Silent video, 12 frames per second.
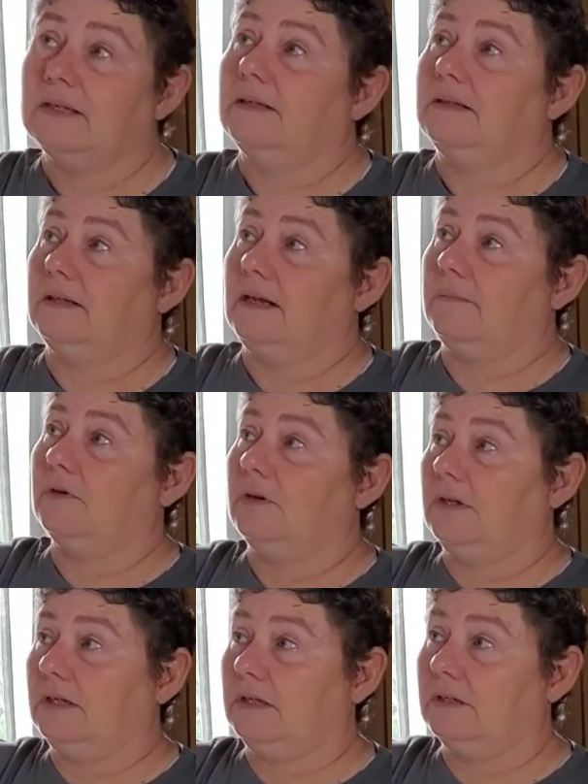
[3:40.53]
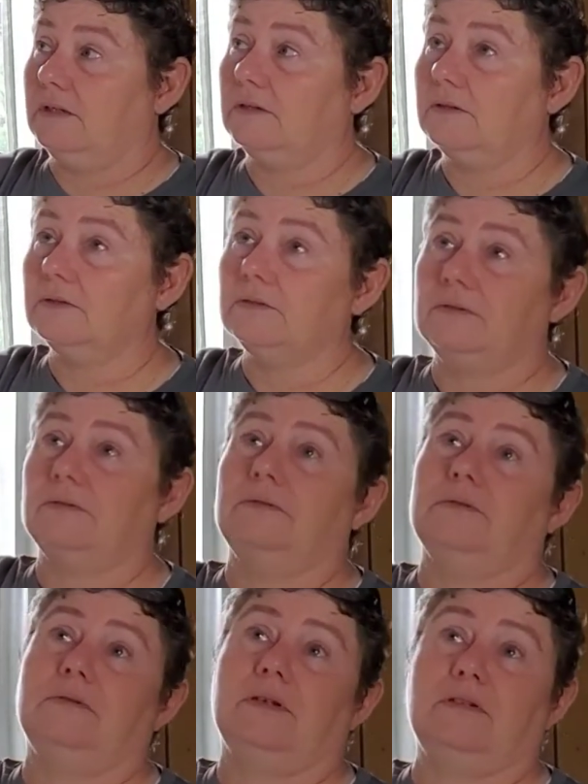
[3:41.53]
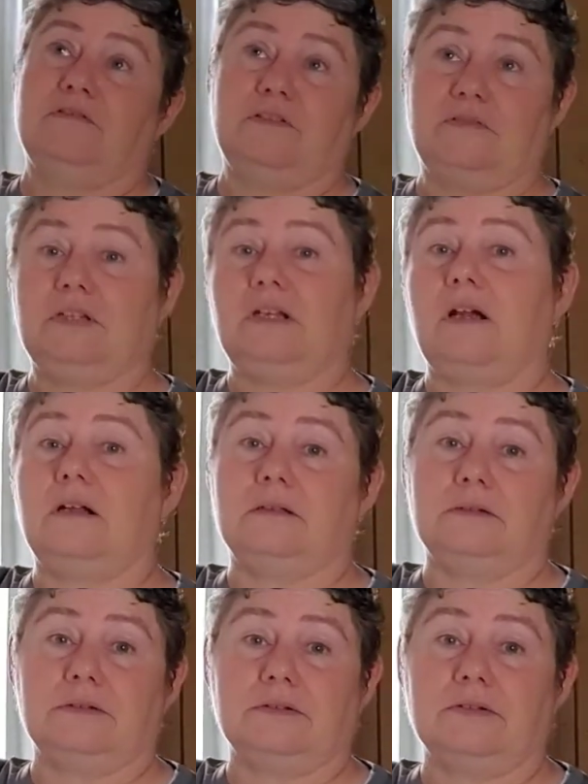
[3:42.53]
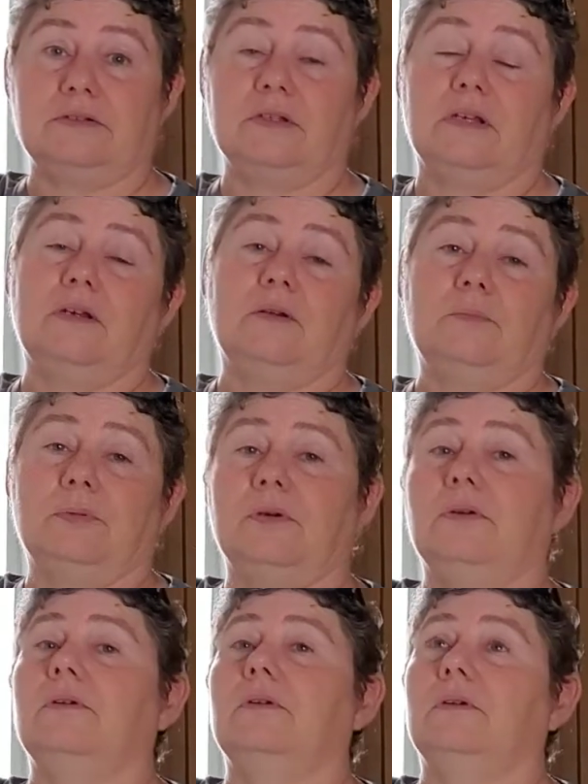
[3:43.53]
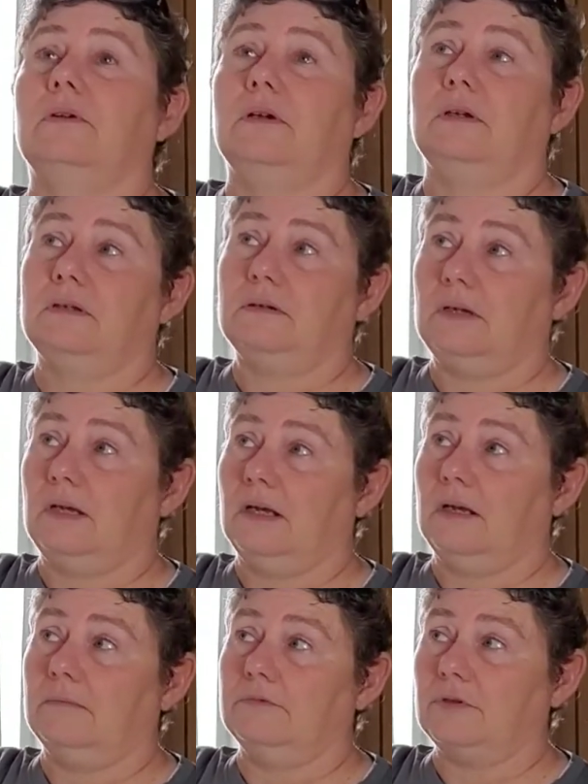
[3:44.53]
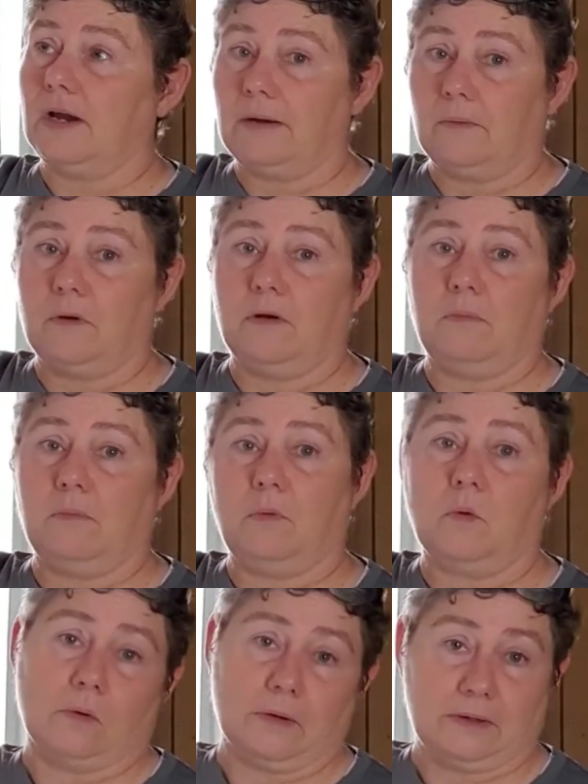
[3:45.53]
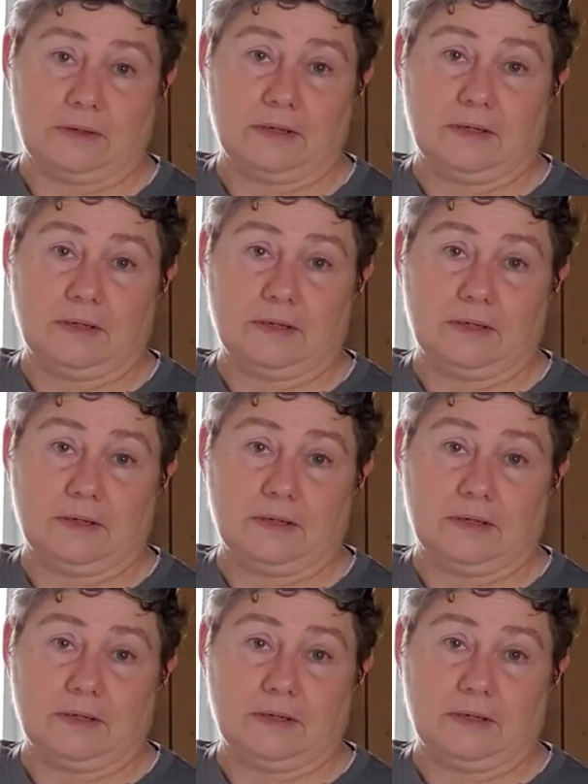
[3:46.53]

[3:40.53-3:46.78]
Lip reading: then I'm going to include $50 per drywall board.